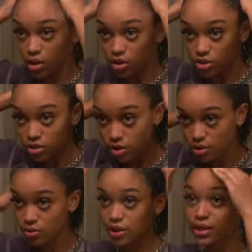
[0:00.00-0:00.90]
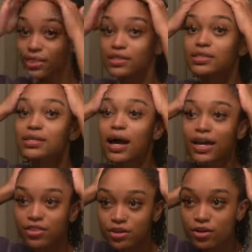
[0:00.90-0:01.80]
So this is
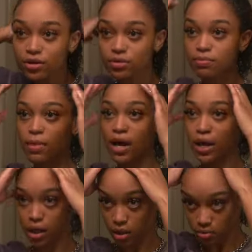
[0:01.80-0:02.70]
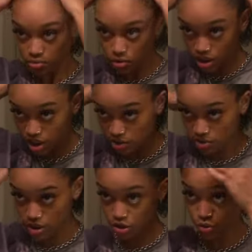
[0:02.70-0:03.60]
either my, you know,
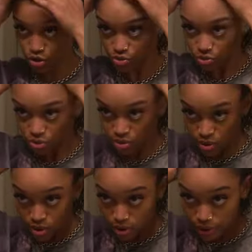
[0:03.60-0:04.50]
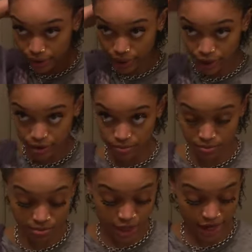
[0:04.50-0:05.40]
the usual
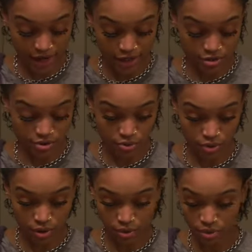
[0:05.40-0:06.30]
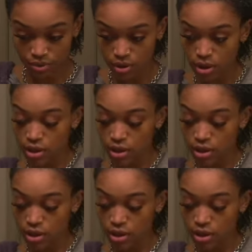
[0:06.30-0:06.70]
black castor oil